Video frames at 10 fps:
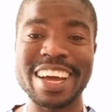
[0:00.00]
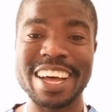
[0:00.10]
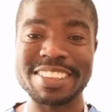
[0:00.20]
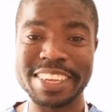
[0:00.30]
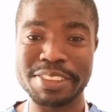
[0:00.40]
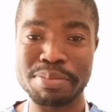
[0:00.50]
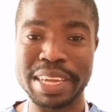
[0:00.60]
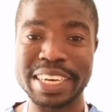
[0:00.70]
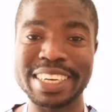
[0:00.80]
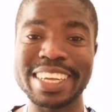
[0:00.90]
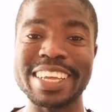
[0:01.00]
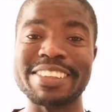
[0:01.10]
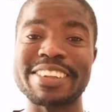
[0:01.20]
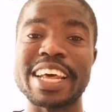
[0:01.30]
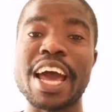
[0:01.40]
assessment
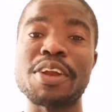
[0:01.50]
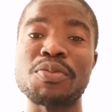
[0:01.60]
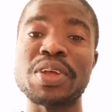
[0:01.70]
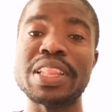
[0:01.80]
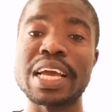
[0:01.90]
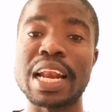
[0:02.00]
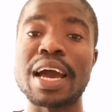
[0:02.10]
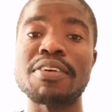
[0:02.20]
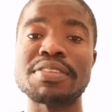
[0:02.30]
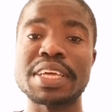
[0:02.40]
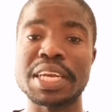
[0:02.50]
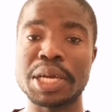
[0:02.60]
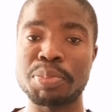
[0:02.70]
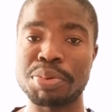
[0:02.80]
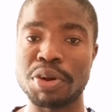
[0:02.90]
is done with the gloves and
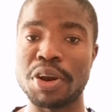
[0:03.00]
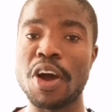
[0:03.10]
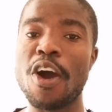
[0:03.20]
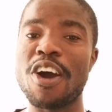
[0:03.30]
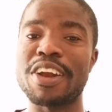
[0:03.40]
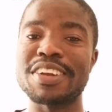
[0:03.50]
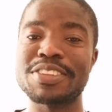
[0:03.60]
the apron on,